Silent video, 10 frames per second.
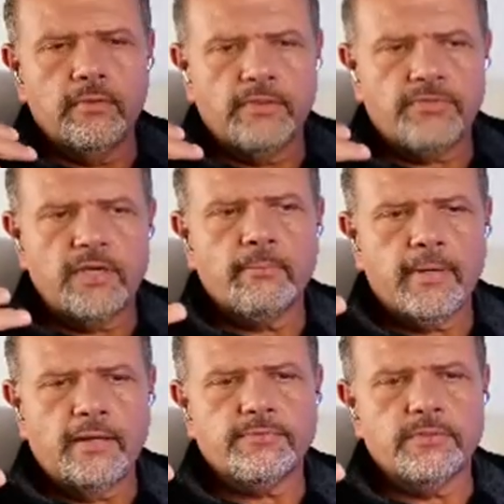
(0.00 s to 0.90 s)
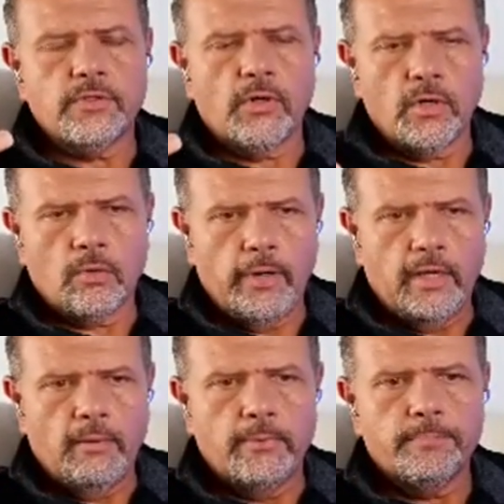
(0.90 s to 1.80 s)
the thing about the dark
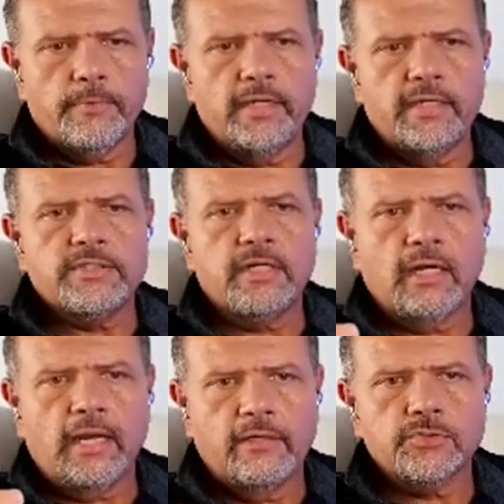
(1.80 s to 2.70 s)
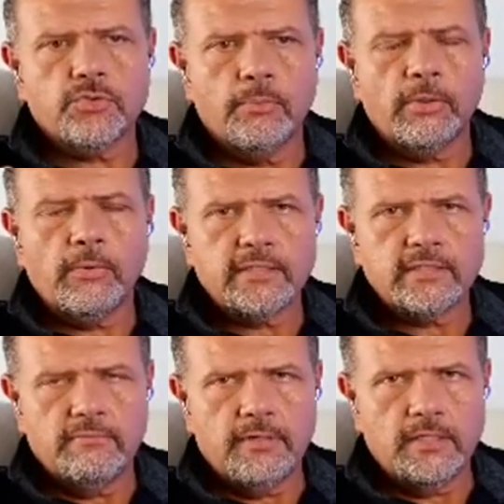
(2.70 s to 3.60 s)
web is it allows criminal
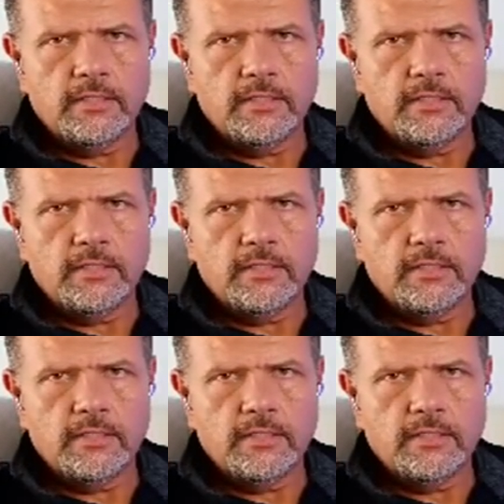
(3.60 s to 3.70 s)
activity